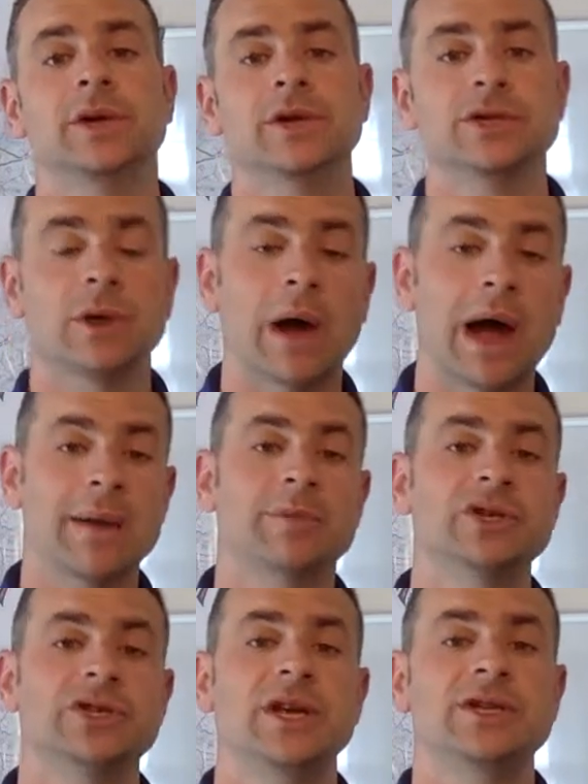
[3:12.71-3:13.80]
So I
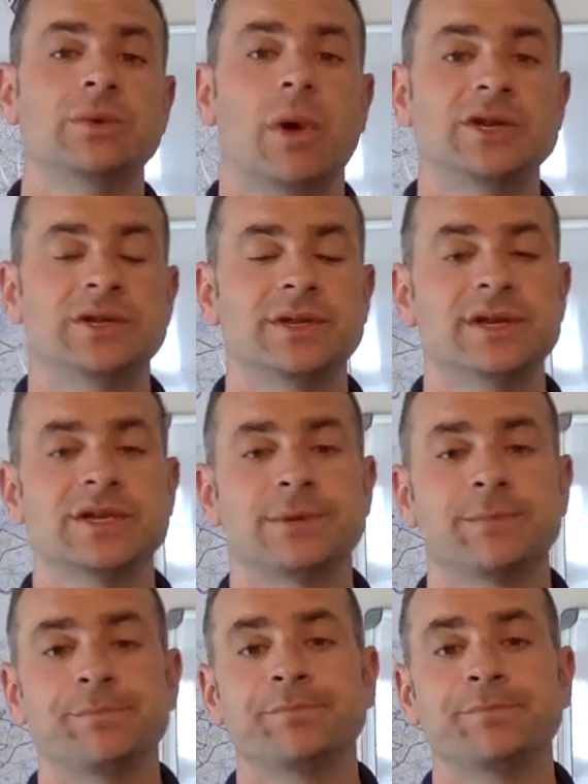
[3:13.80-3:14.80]
appreciate you watching this.